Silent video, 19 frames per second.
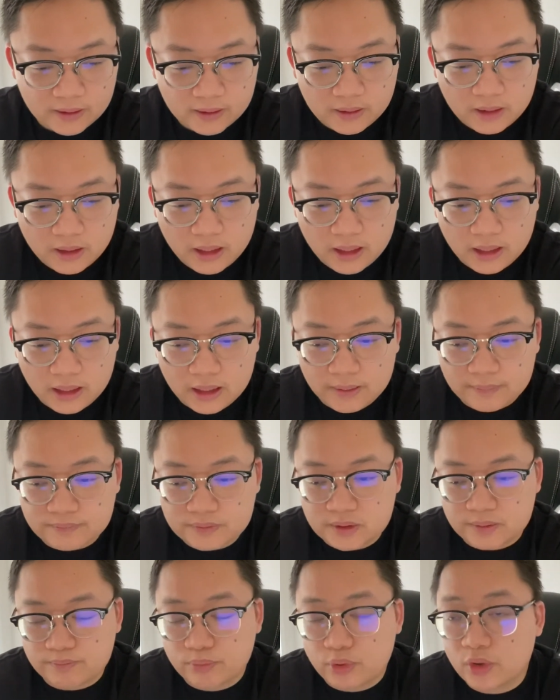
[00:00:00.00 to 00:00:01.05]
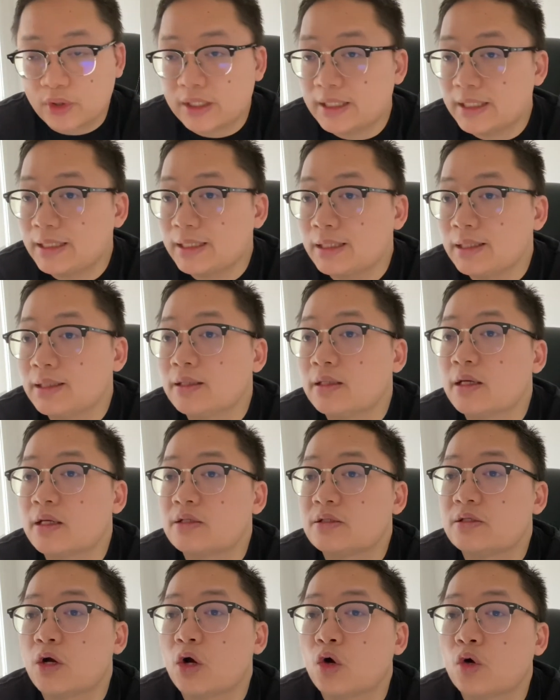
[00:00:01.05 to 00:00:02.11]
some pretty
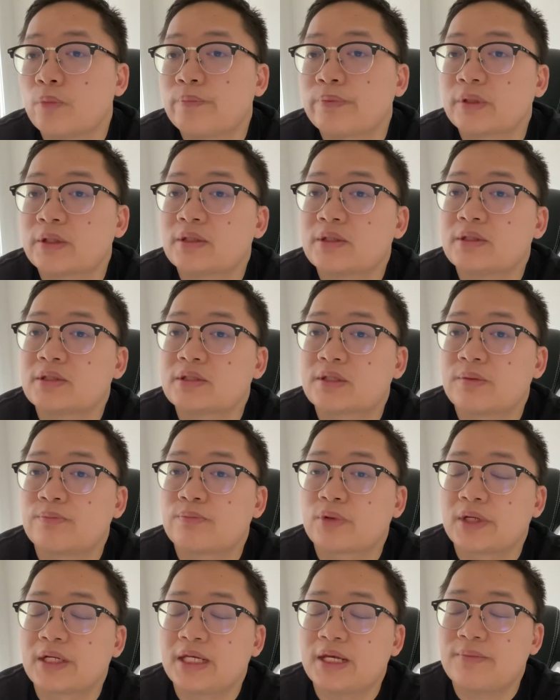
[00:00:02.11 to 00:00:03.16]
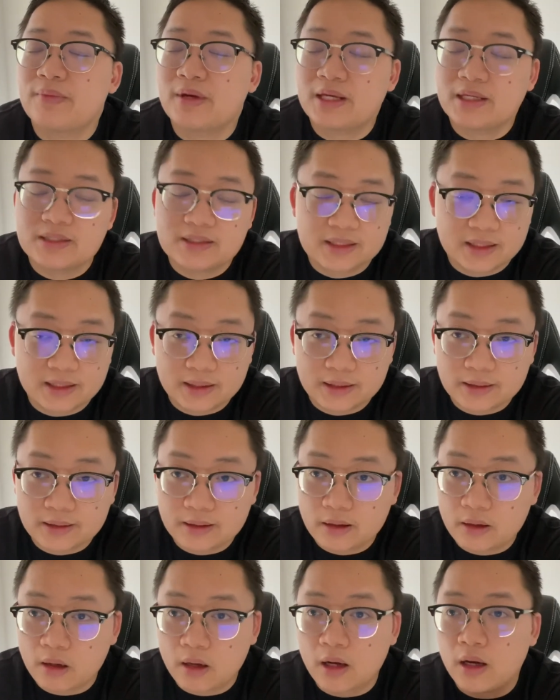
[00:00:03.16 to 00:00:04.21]
dope, some pretty amazing
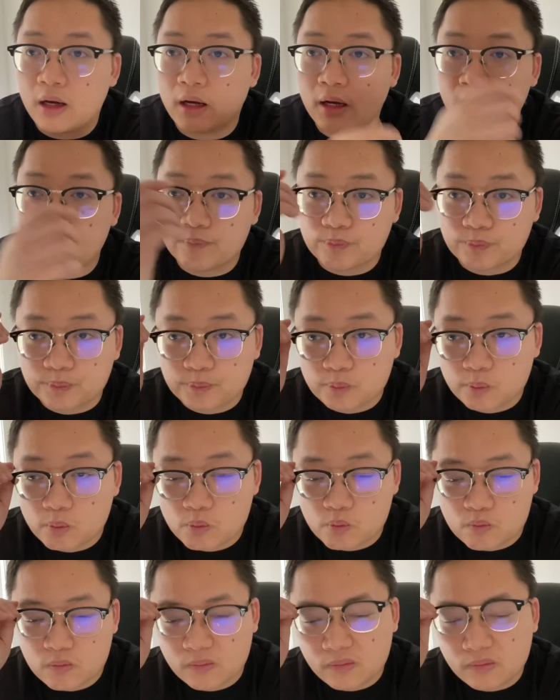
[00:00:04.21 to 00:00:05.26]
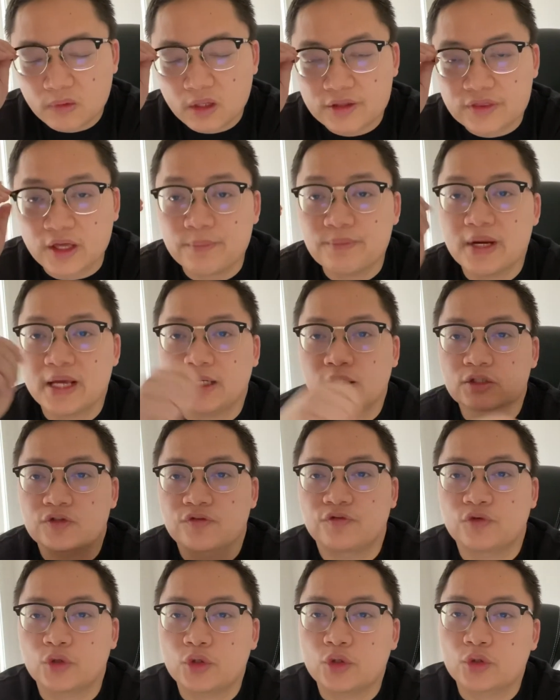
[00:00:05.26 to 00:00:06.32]
thumbnails
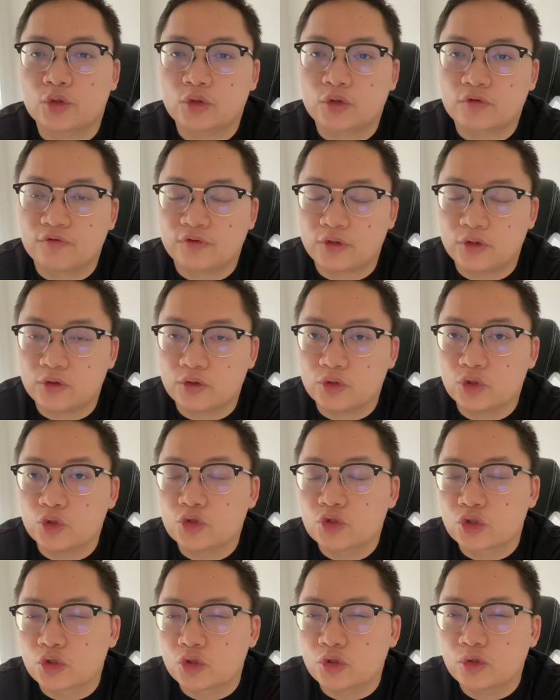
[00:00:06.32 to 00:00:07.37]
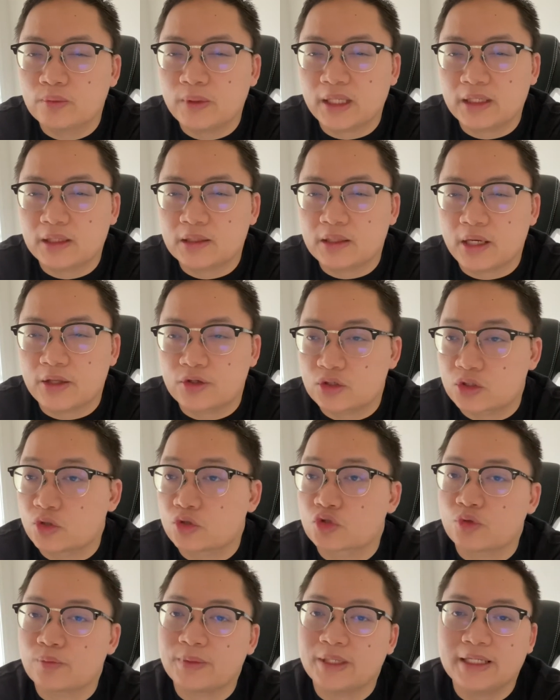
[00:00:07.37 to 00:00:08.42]
for your YouTube and other social
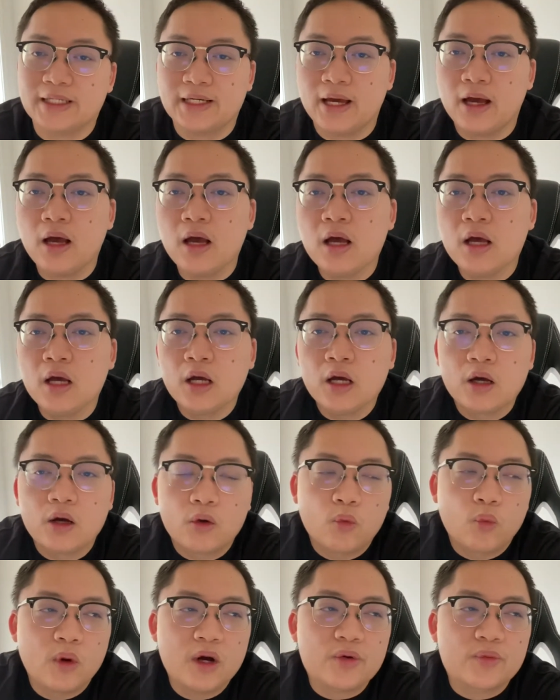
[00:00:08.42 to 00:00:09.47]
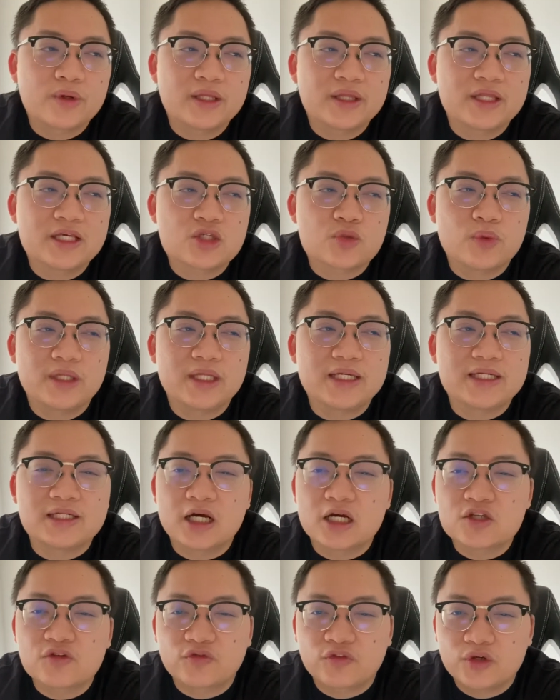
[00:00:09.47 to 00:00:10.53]
media. What this really
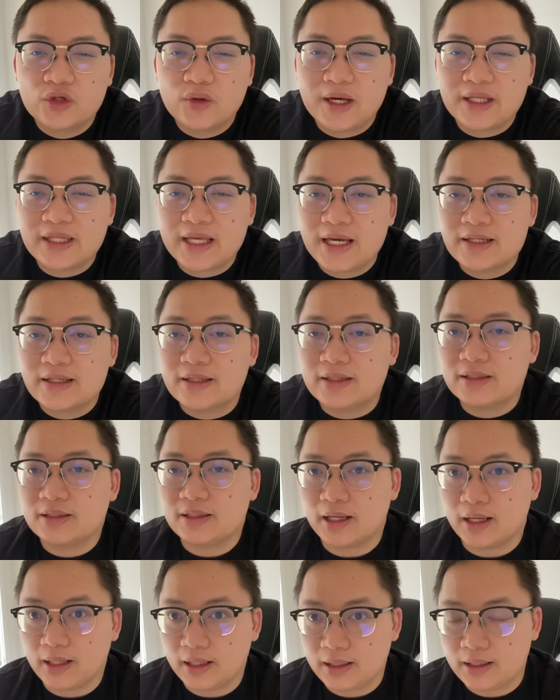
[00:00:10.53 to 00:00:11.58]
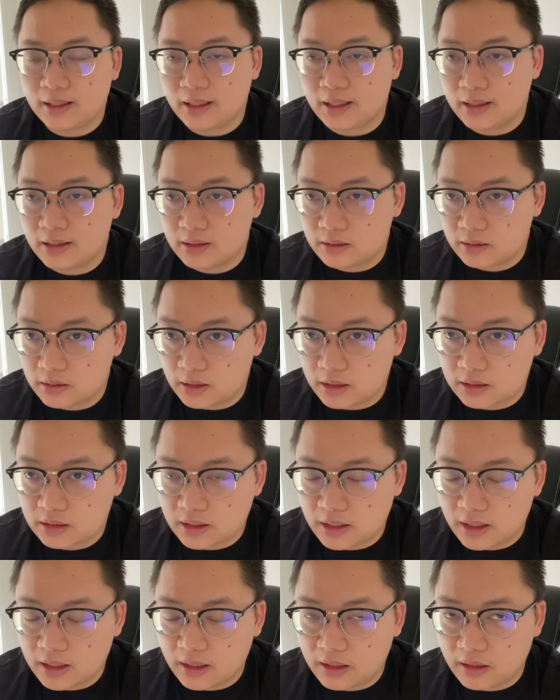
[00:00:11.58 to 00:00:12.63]
does for you at the end of the day is it's
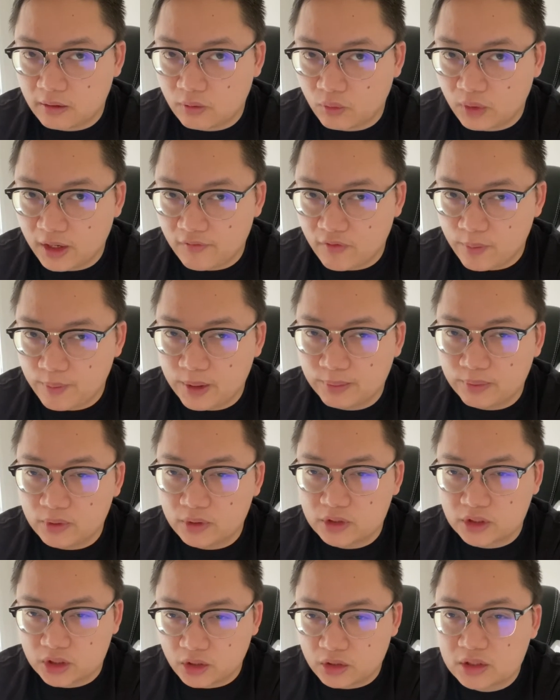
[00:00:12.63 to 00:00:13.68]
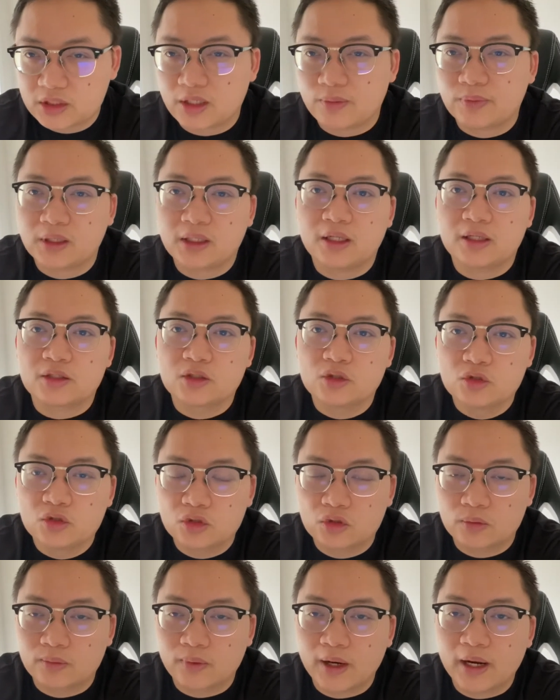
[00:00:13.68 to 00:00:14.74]
gonna, whenever people search something on
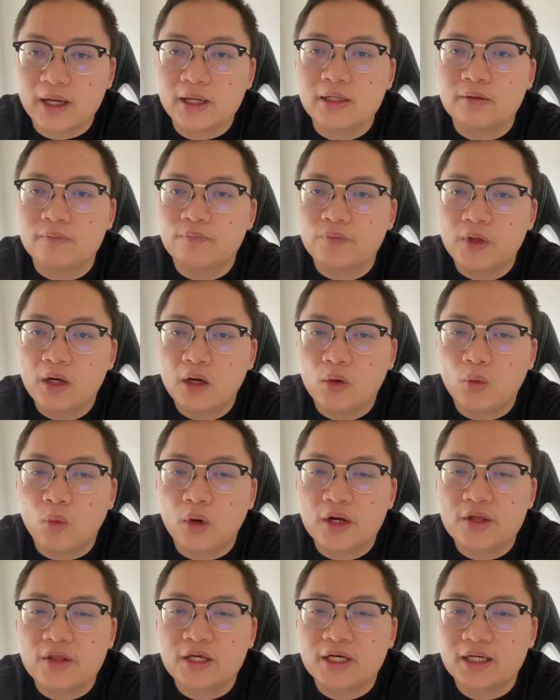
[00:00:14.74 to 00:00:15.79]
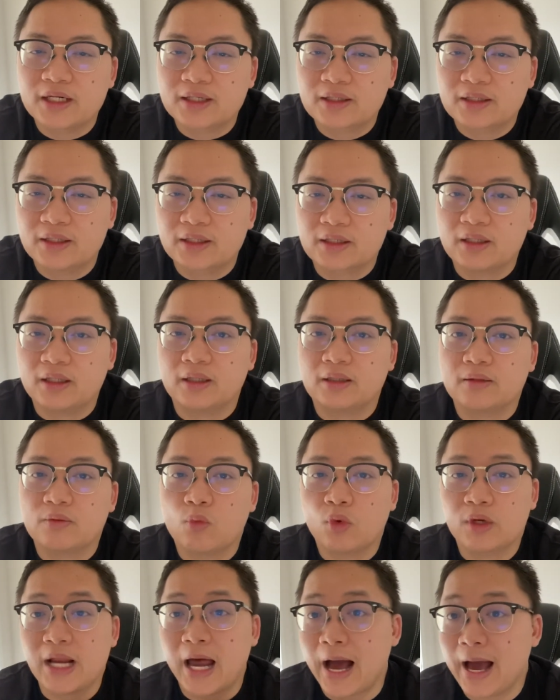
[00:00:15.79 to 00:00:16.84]
YouTube, right? What are they gonna click on?
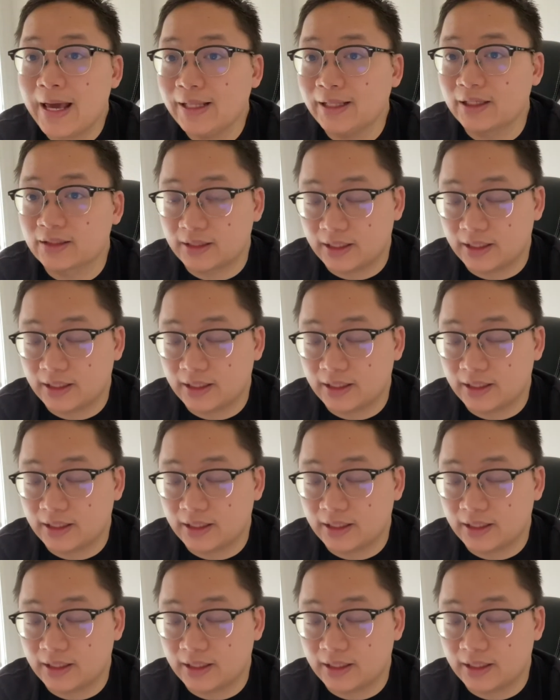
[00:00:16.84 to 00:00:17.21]
When I look at